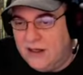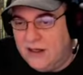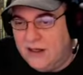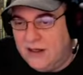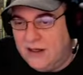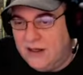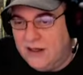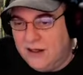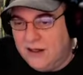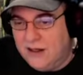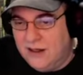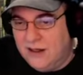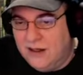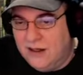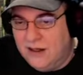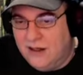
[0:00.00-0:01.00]

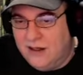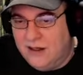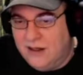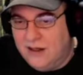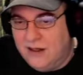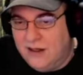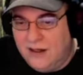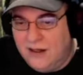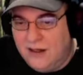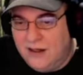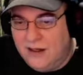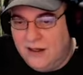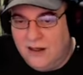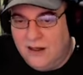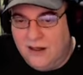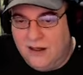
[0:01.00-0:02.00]

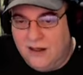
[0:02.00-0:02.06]
No one is speaking in this clip.